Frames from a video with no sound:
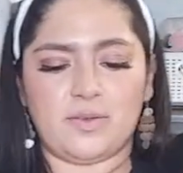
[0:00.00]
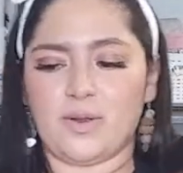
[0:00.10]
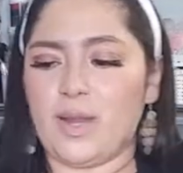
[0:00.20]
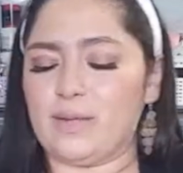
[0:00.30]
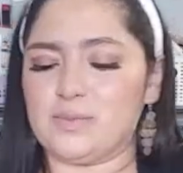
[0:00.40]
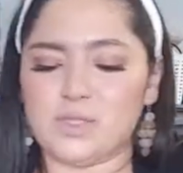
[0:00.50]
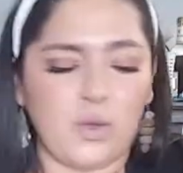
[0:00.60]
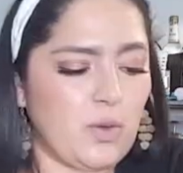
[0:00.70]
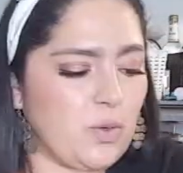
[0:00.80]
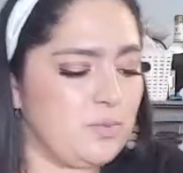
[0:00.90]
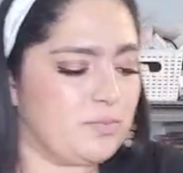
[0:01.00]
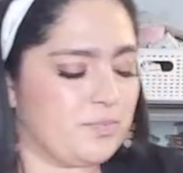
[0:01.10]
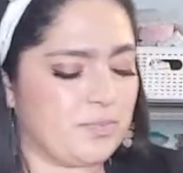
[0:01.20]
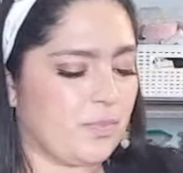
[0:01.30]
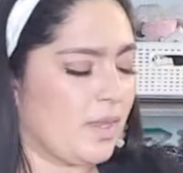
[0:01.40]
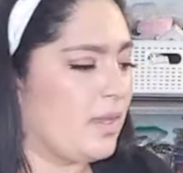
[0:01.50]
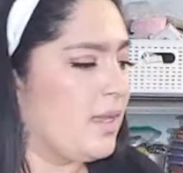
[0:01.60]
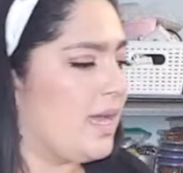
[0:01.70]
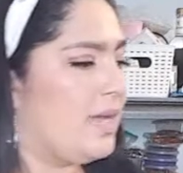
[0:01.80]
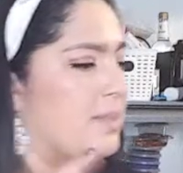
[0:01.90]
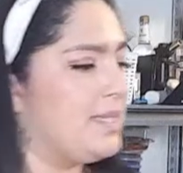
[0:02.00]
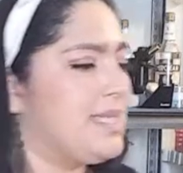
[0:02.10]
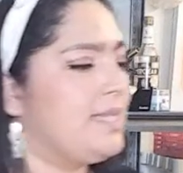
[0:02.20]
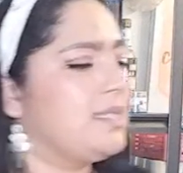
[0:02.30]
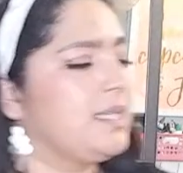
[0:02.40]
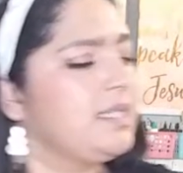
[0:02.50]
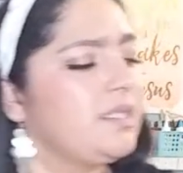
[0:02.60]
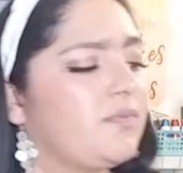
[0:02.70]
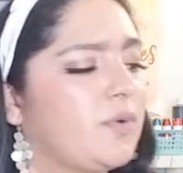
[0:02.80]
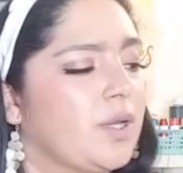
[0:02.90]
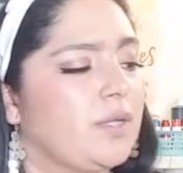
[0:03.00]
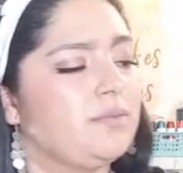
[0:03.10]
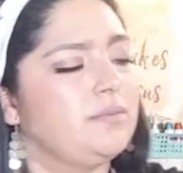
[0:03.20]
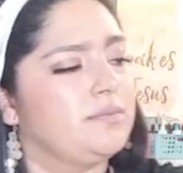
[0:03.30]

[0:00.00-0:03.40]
All right. So I'm gonna taste this for you.